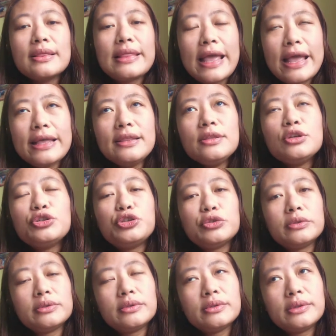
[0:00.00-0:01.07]
Then you
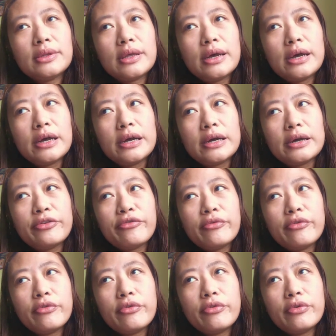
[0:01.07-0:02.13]
should uh,
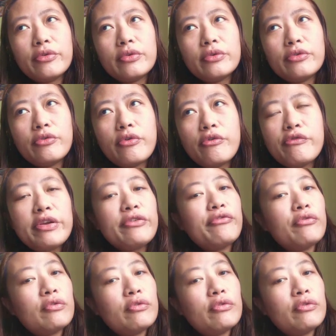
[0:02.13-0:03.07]
re-